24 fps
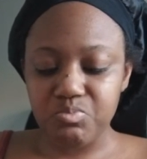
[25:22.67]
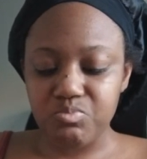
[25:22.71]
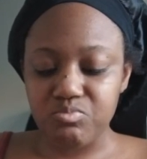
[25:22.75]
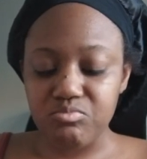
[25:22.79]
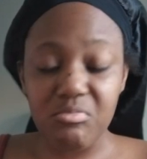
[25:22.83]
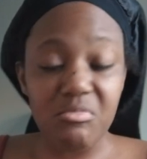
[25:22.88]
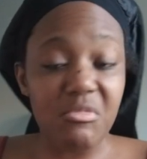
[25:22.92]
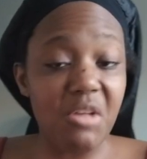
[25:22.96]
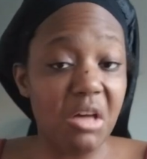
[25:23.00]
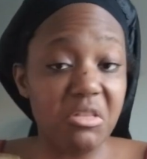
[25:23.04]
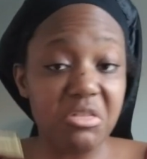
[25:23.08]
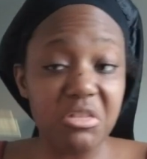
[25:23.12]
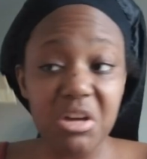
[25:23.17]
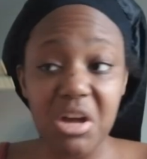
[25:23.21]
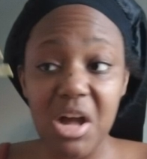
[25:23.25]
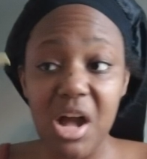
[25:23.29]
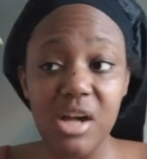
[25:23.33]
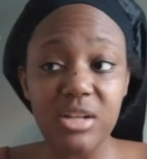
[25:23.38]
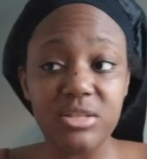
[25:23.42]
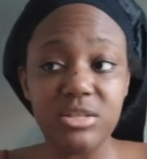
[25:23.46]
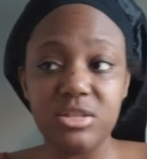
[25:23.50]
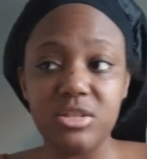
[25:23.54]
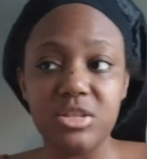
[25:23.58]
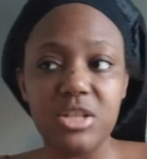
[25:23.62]
Nothing
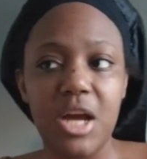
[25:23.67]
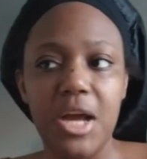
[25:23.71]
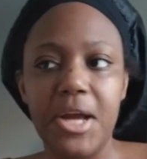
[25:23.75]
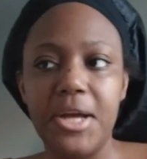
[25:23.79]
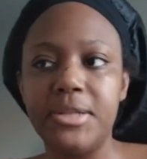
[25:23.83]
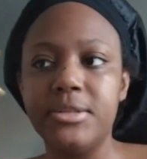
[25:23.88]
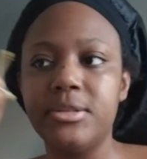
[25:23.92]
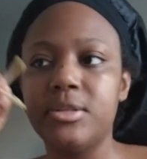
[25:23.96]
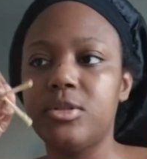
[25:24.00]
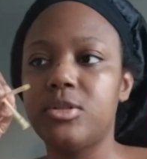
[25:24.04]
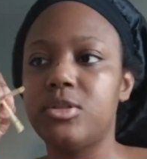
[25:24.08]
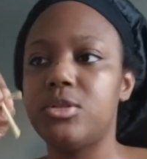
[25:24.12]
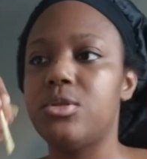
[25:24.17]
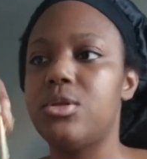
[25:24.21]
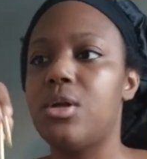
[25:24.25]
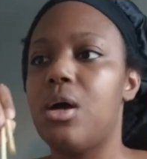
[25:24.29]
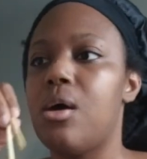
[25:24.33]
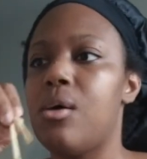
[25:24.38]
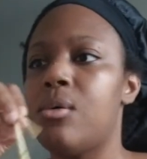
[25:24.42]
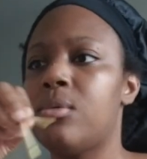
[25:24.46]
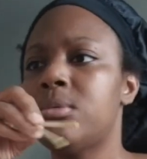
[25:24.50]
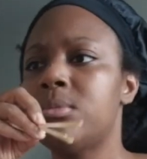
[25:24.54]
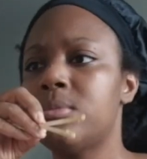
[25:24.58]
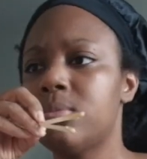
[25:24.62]
has changed, you
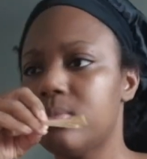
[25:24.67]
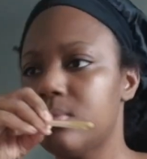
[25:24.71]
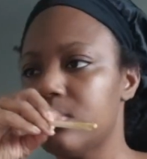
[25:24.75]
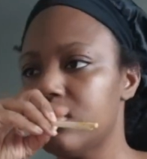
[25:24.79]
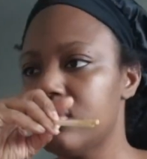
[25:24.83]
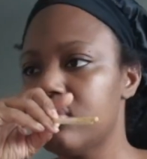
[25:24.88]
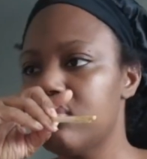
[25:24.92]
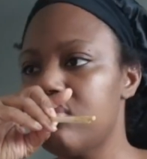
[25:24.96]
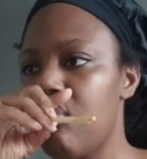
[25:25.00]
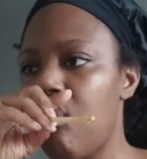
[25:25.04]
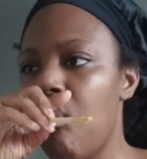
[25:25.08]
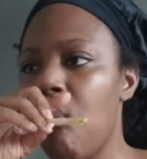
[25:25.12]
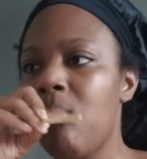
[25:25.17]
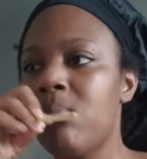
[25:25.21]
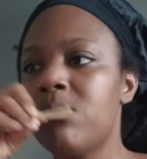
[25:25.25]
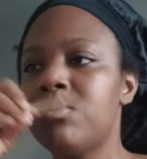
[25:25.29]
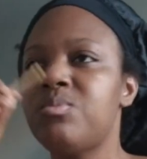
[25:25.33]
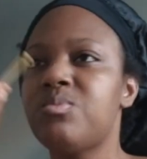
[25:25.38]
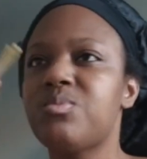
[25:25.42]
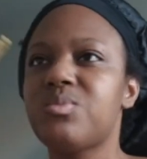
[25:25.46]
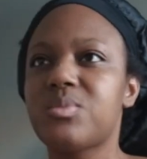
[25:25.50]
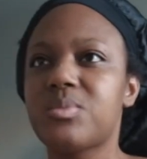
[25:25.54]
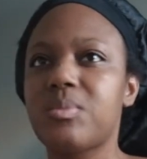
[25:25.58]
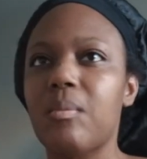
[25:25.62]
know.
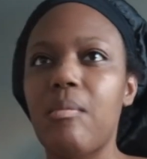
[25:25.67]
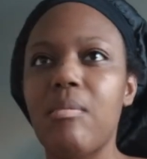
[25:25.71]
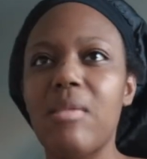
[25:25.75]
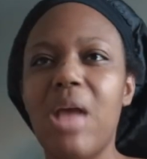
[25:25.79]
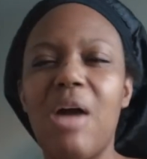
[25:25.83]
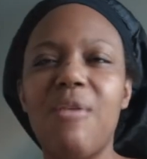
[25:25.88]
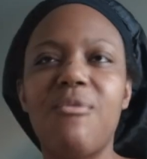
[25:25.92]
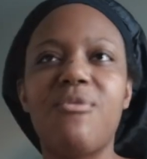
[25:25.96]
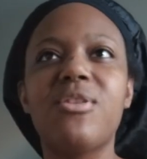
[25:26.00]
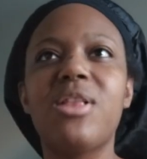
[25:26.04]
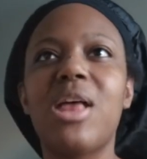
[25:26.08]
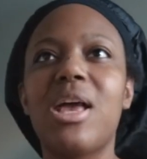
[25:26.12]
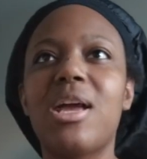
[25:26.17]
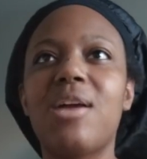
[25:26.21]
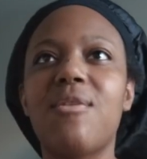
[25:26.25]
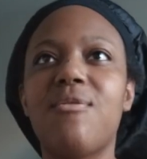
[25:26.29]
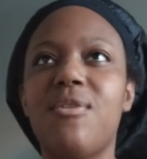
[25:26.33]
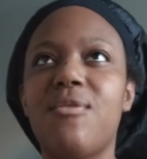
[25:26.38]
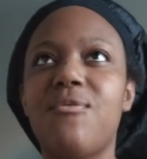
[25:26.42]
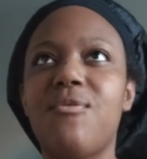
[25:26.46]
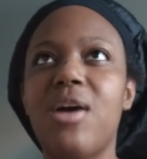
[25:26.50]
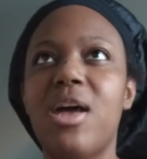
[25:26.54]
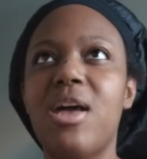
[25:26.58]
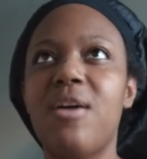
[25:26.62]
I feel like if
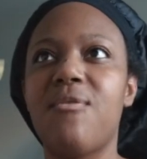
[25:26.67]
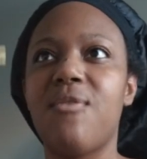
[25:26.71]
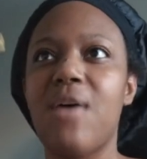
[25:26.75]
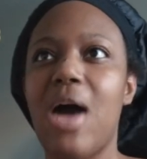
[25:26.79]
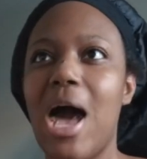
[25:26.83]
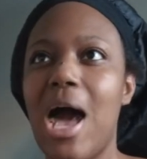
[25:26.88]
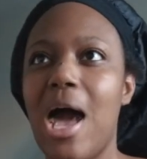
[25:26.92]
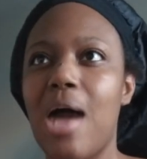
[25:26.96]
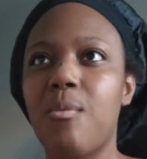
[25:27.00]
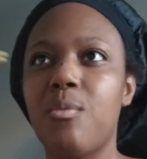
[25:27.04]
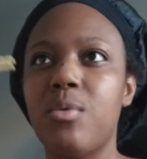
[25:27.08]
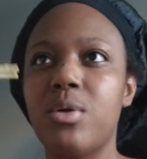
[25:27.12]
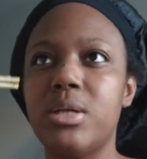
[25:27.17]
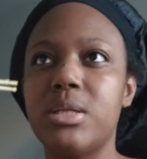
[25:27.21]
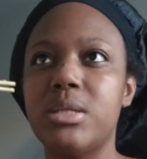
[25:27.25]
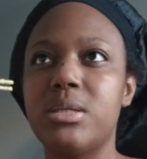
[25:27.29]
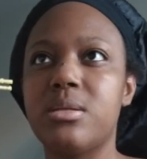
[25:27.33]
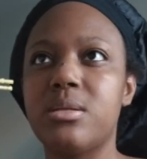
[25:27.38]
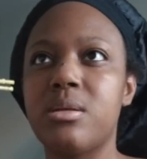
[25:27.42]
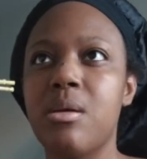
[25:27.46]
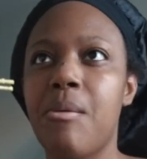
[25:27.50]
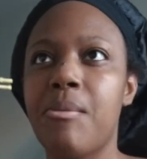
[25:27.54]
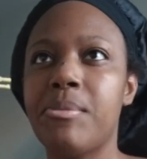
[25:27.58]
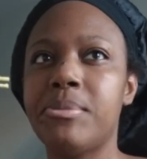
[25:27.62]
I
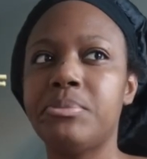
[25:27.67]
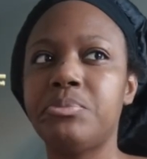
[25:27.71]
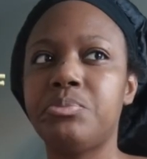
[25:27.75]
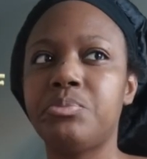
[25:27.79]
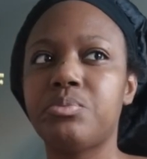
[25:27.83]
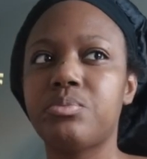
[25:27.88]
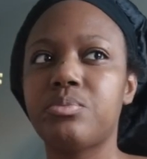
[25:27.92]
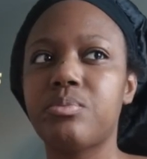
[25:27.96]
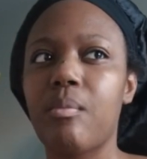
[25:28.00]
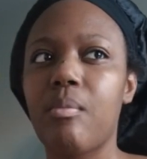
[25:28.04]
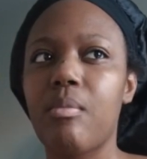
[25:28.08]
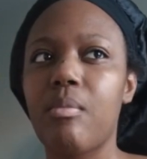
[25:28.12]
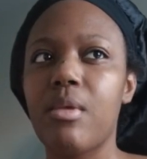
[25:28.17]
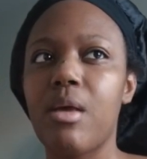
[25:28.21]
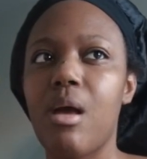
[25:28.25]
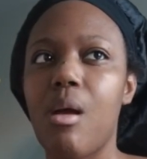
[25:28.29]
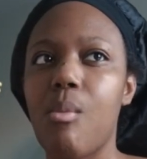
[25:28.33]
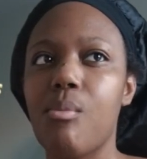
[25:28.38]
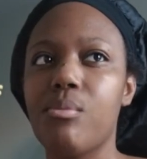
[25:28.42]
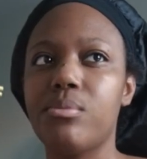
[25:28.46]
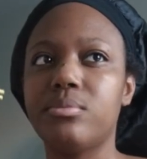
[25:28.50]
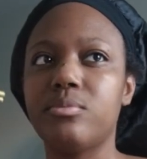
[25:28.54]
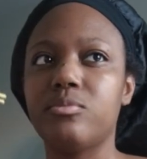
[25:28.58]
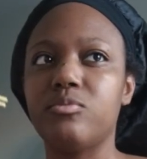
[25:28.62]
was
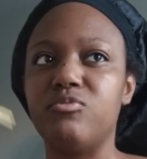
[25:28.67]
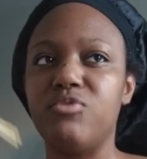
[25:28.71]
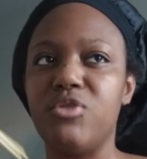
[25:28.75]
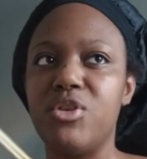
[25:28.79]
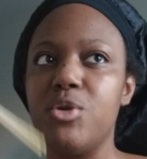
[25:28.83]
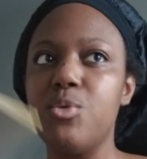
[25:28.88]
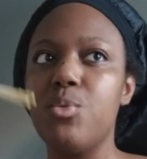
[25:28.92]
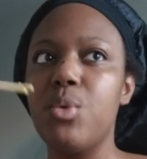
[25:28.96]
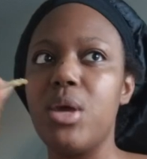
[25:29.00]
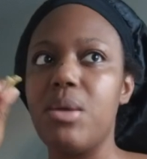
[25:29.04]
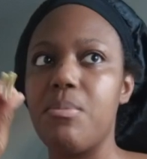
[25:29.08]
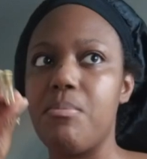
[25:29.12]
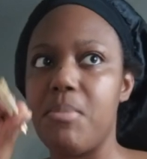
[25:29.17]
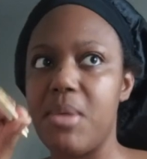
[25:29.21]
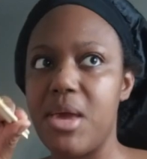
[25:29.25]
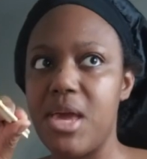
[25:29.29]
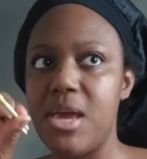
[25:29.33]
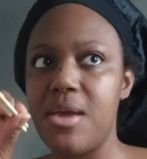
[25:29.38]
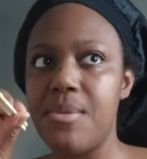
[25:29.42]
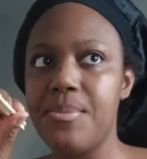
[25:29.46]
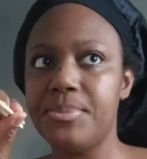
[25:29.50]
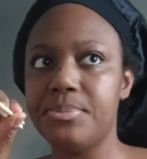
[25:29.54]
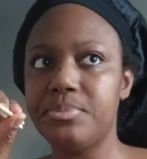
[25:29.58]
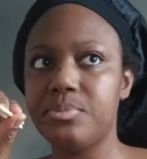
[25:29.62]
viewing
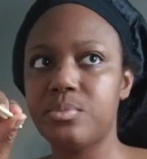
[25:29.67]
me,